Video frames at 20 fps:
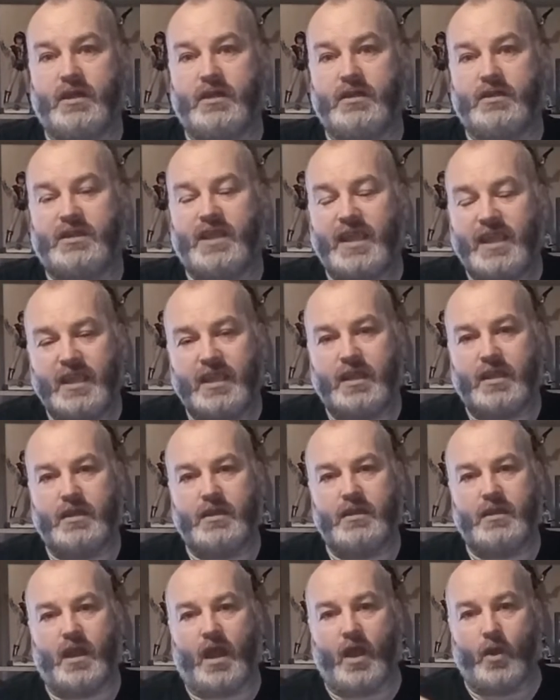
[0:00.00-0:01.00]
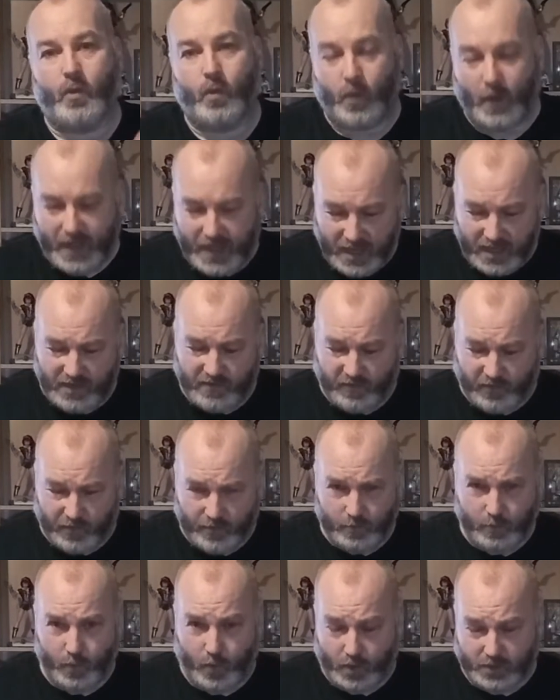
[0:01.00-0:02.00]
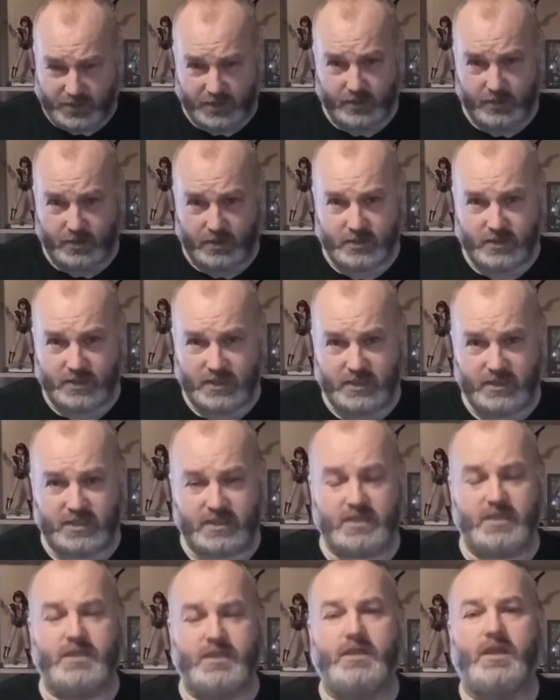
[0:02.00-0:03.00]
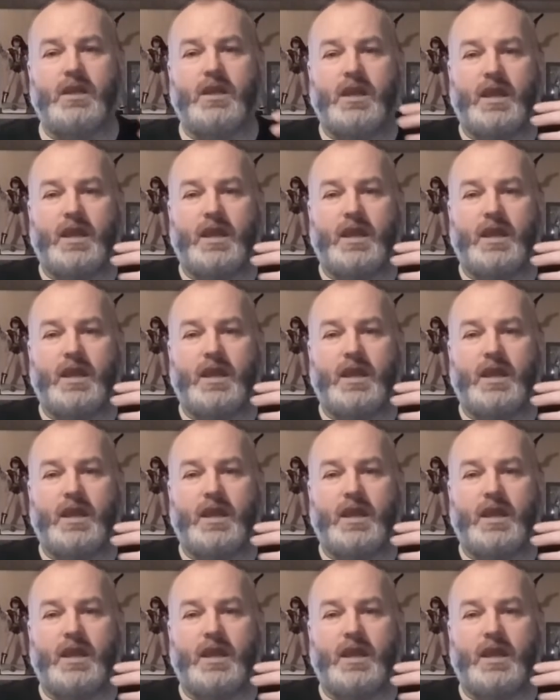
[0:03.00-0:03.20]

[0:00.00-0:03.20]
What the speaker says: taken away from Washington, D.C.